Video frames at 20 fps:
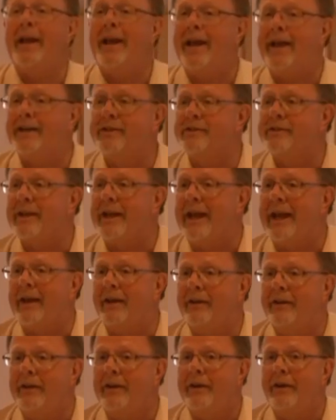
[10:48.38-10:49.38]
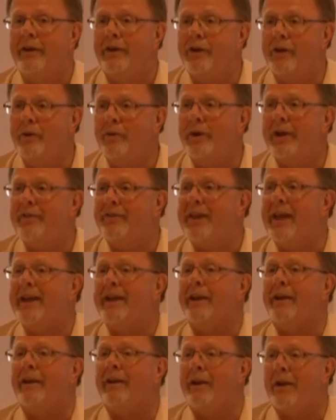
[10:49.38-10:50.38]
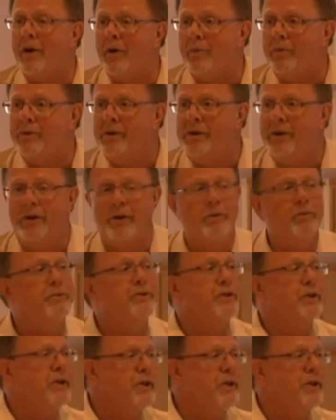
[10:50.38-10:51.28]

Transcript: has a unit they can loan you to